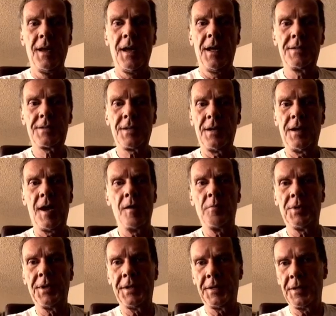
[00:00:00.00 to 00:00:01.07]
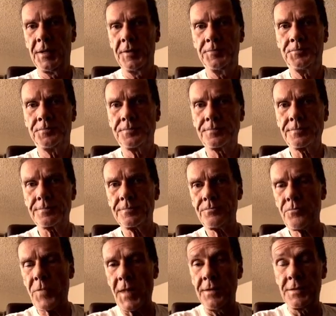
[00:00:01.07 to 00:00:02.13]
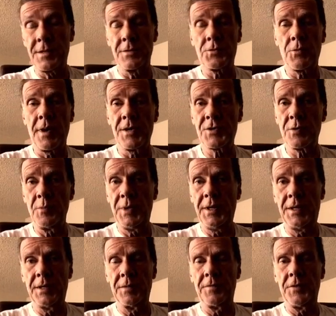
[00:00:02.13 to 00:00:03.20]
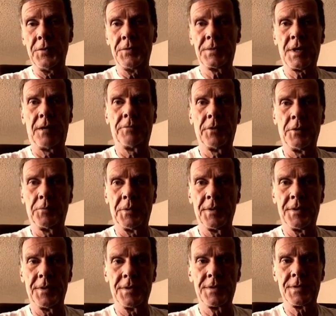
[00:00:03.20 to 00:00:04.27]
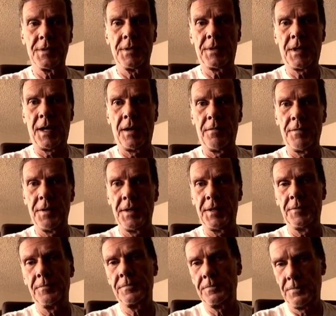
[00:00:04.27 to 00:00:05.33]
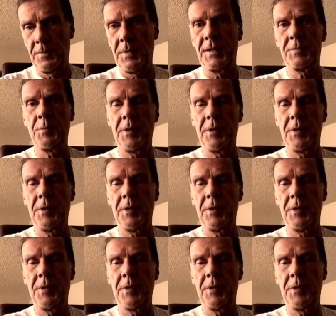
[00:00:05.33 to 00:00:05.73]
it's a humbling situation to be in if you suffer with this kind of thing. Let's